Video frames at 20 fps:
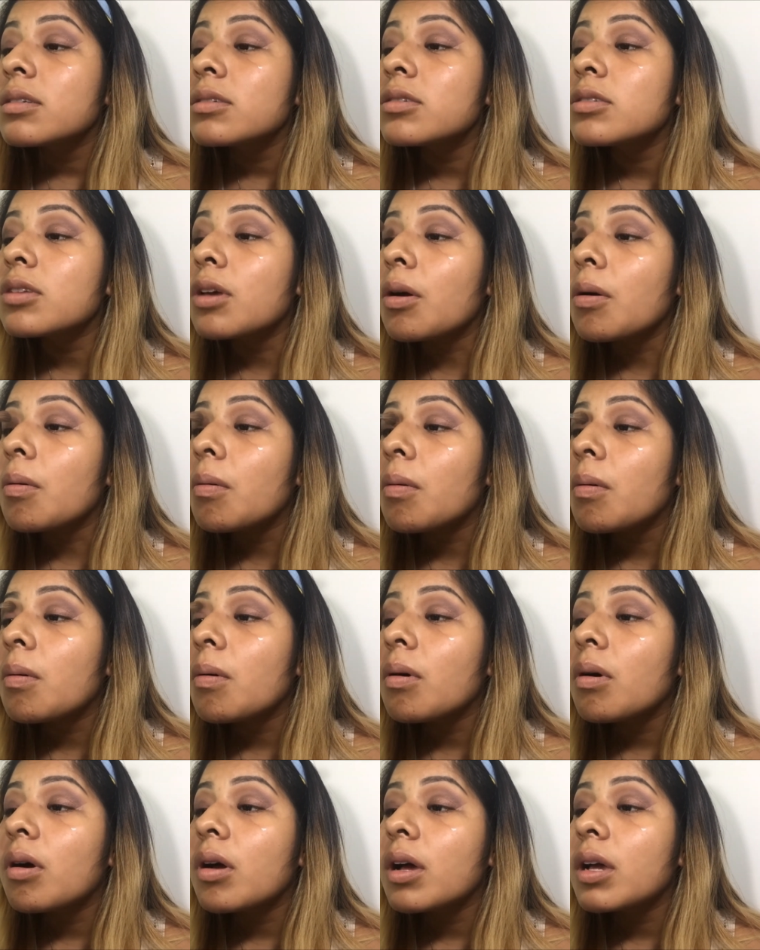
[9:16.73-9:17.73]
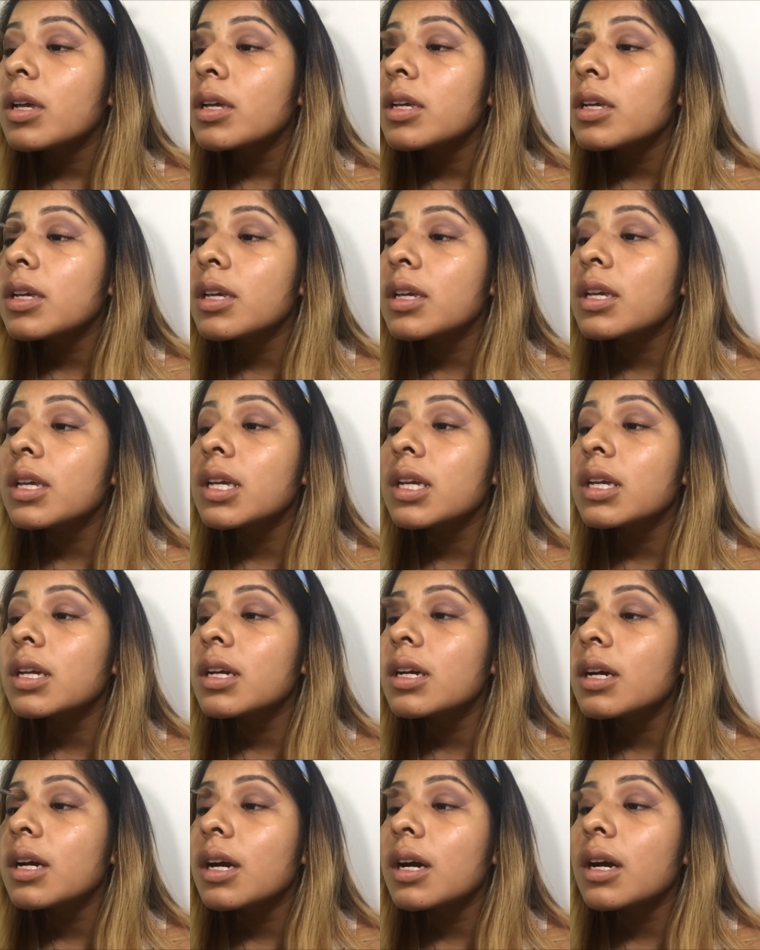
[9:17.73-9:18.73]
So.
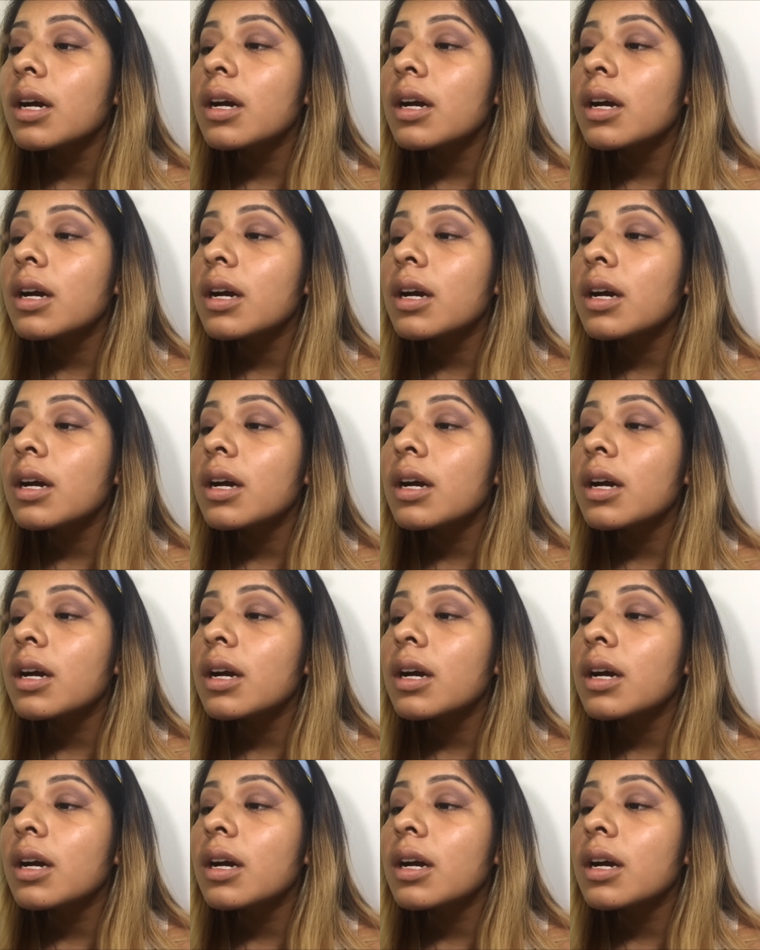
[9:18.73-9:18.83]
Yeah.